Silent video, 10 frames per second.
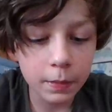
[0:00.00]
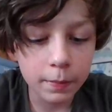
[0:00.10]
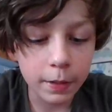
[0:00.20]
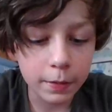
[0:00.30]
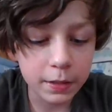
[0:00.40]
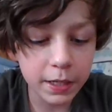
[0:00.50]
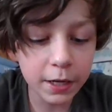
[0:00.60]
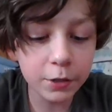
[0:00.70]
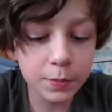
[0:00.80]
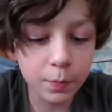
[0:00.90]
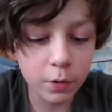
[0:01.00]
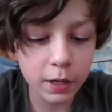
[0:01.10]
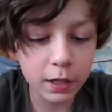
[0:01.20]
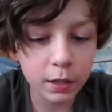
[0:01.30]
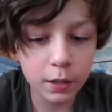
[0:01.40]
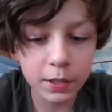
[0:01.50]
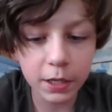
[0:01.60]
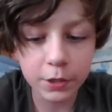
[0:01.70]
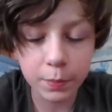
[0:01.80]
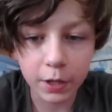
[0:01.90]
Yeah, the tails are pretty
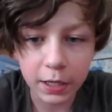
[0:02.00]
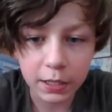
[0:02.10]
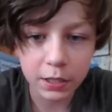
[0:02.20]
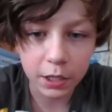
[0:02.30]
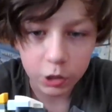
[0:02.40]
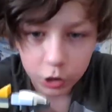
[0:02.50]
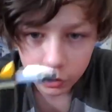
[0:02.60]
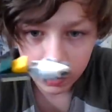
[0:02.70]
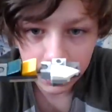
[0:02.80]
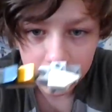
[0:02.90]
easy to construct.